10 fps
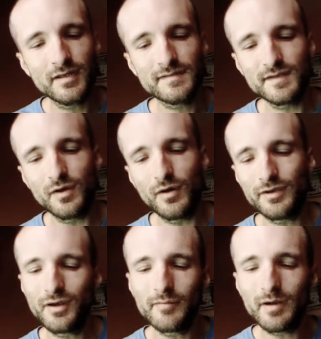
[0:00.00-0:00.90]
So,
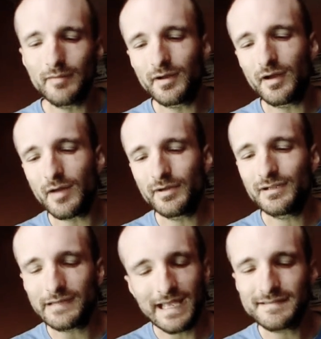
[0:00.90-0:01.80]
you know, I'm a
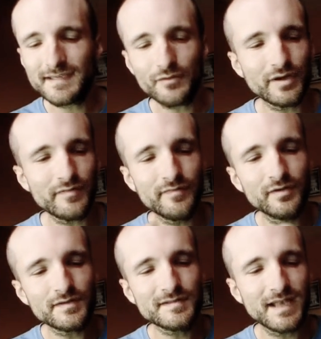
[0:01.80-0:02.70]
glancing rear
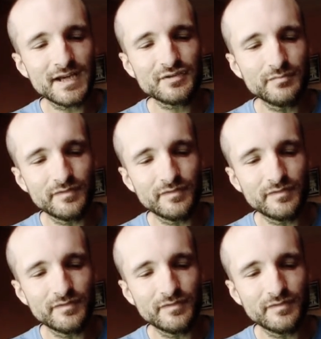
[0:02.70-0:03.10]
foot slash